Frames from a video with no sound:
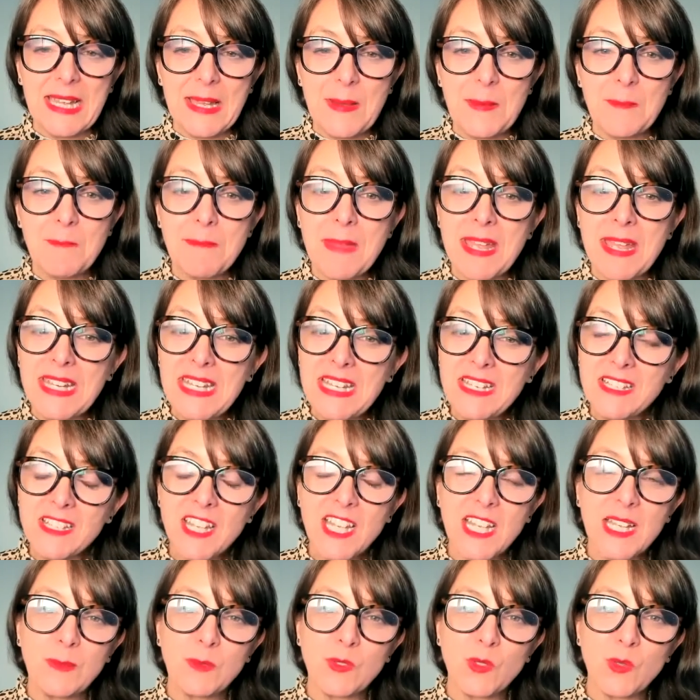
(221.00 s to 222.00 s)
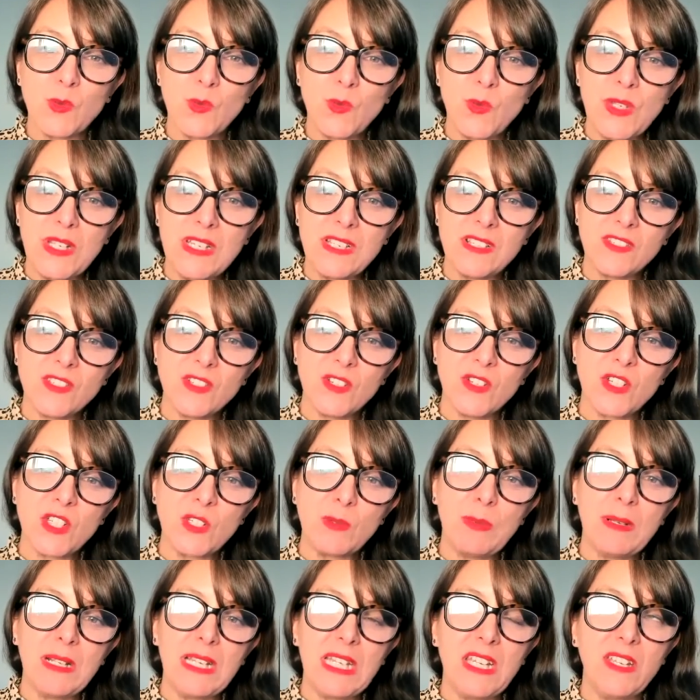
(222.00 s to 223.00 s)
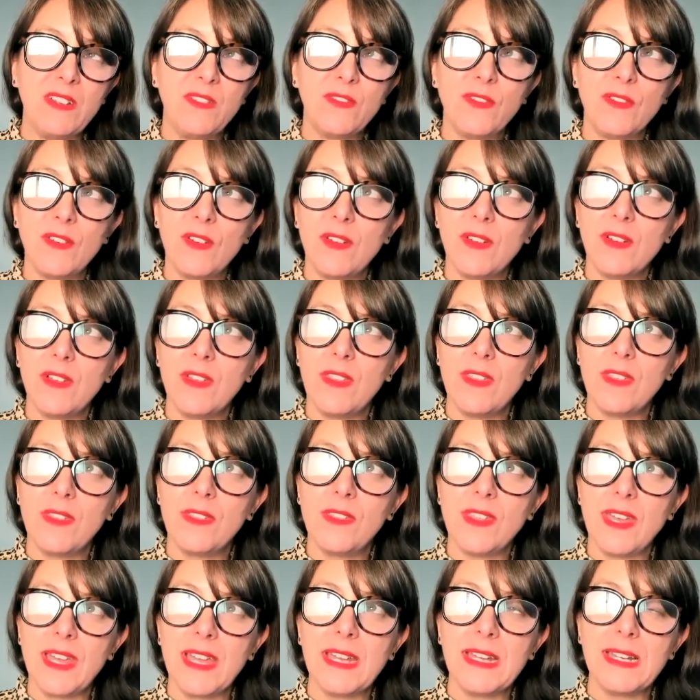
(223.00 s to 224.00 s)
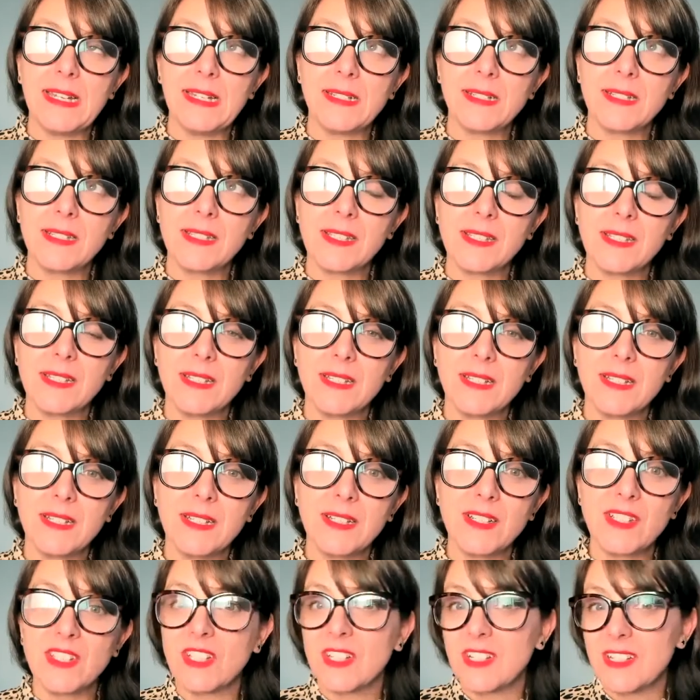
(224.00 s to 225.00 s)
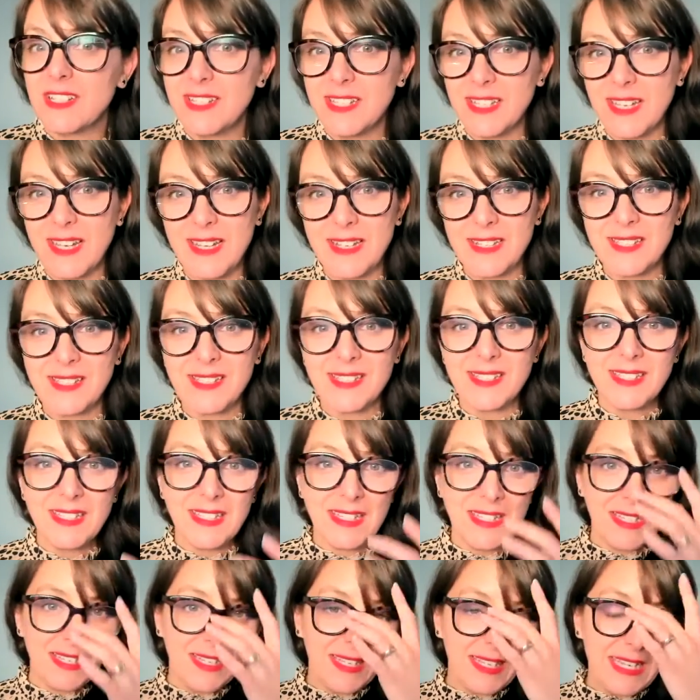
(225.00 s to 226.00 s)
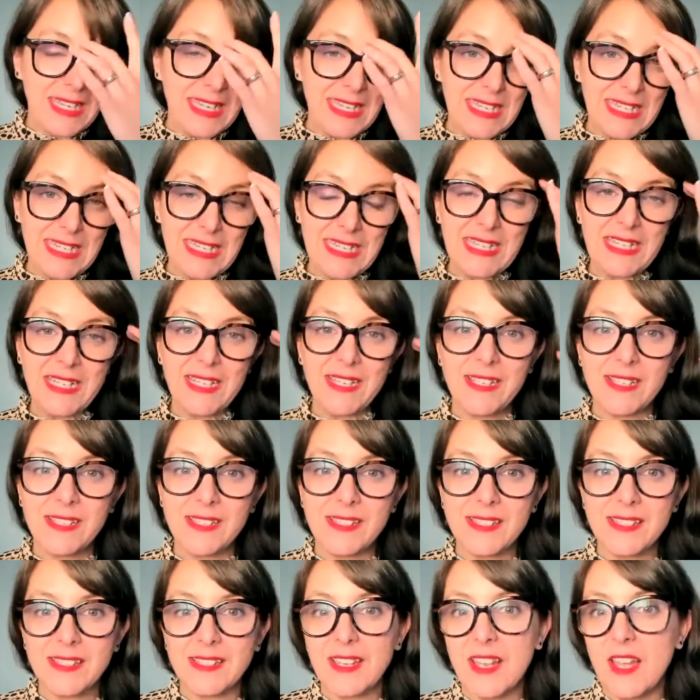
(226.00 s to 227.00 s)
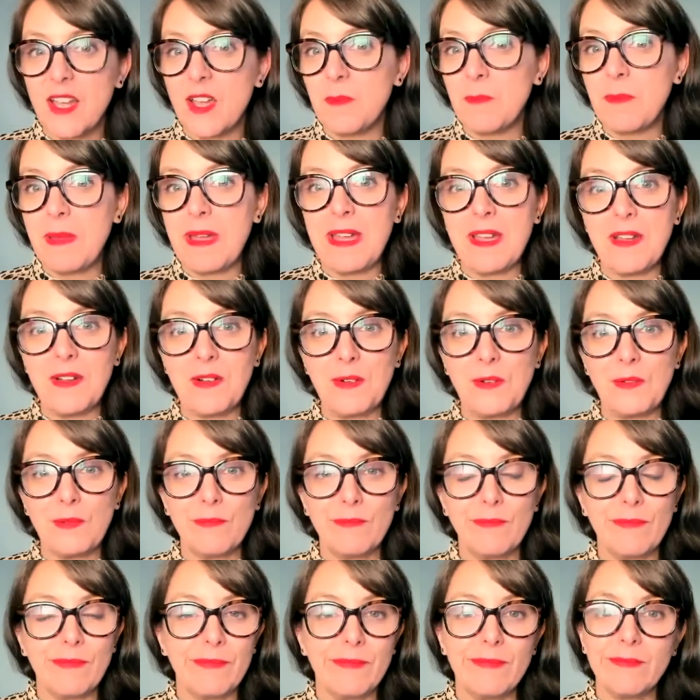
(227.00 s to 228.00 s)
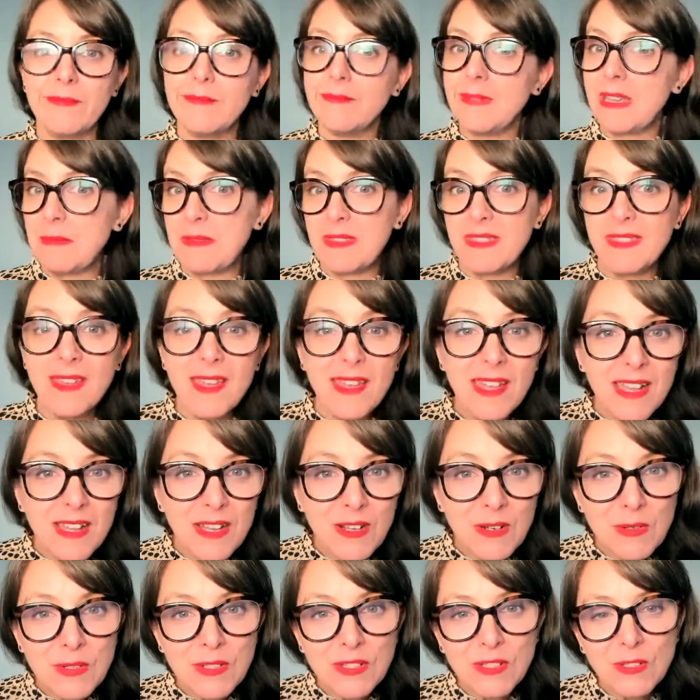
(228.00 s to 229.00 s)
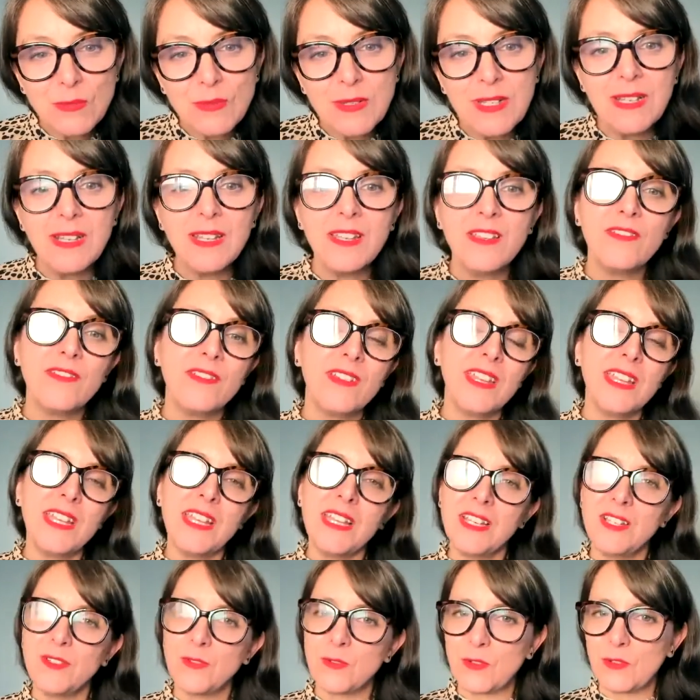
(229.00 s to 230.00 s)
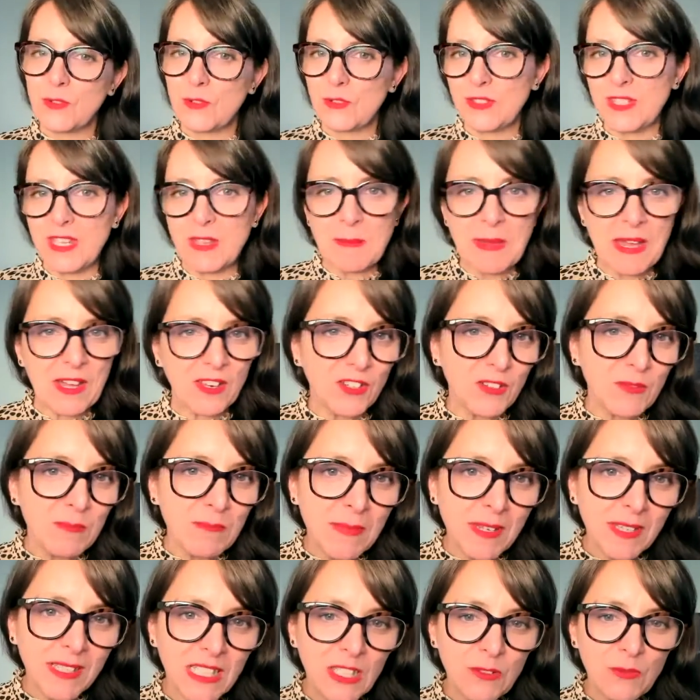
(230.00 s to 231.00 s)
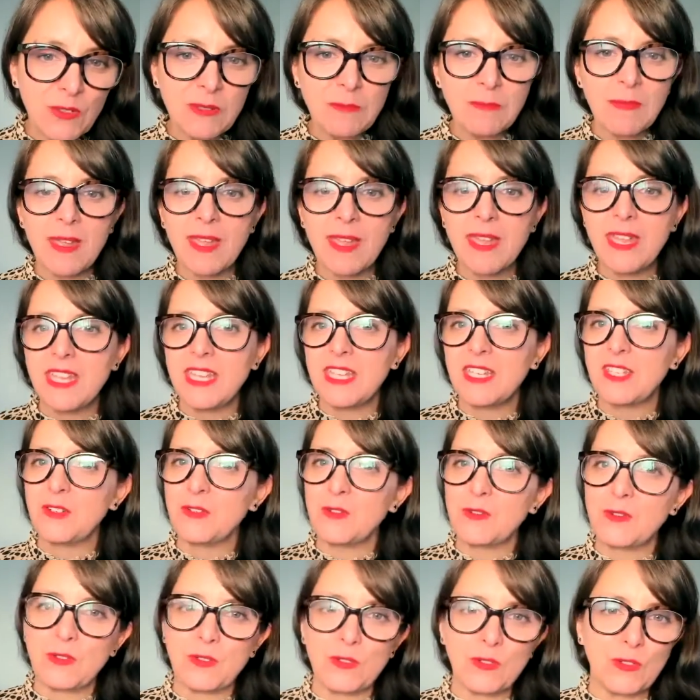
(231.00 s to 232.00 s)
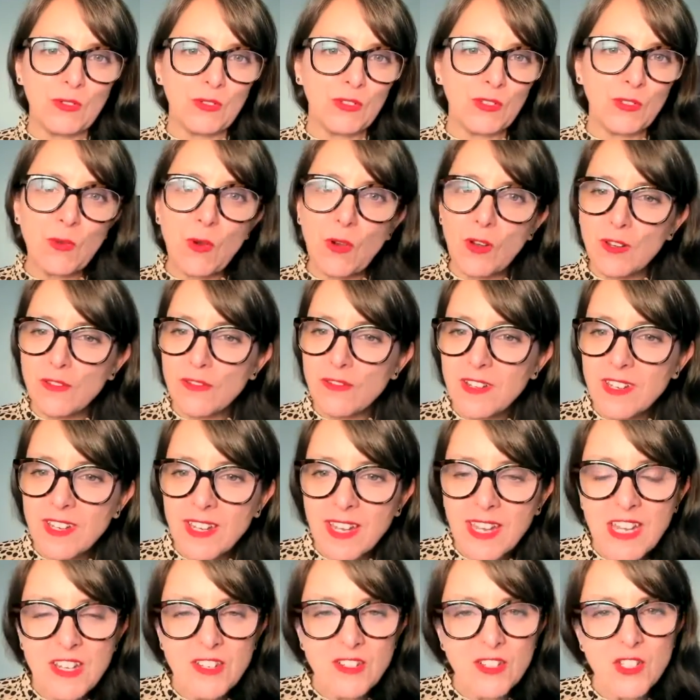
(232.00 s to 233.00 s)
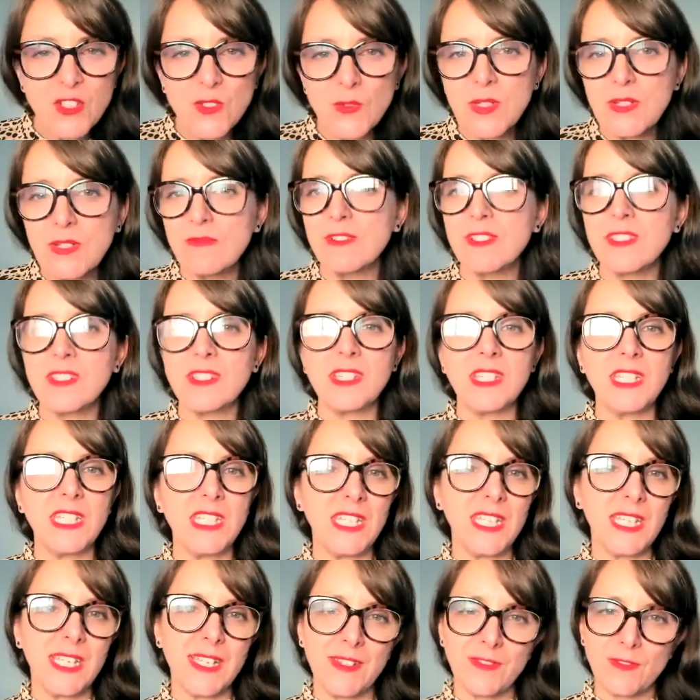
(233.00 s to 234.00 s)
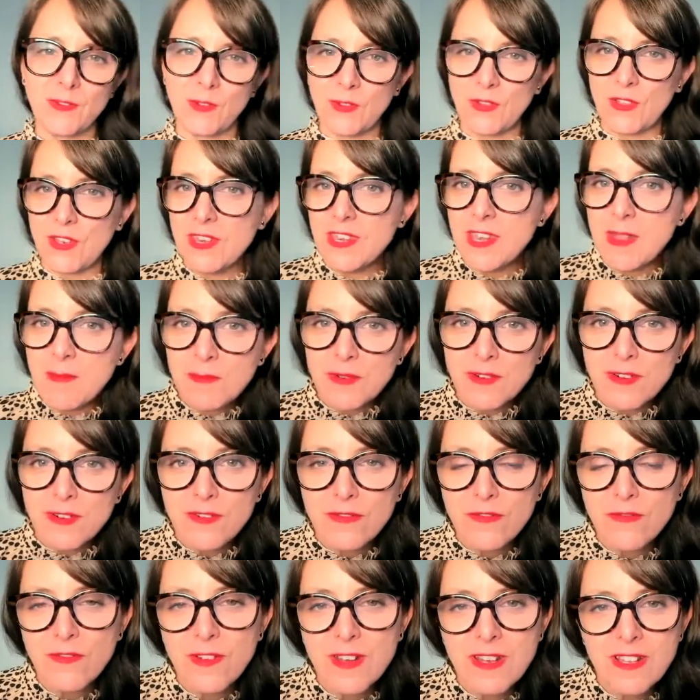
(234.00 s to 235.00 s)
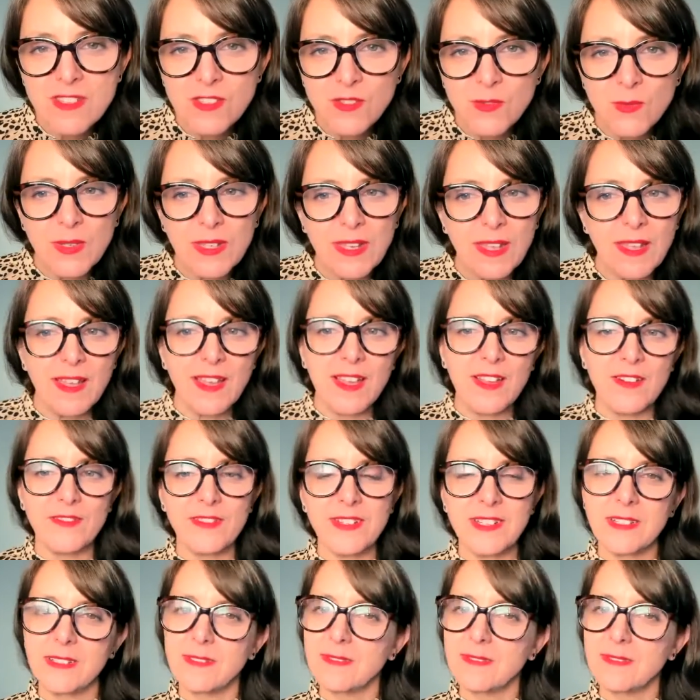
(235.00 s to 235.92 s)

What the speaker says: Many times we start to believe that success is about maybe the house that we live in, or the amount of money we make, or the qualifications we've received, or the number of friends we have.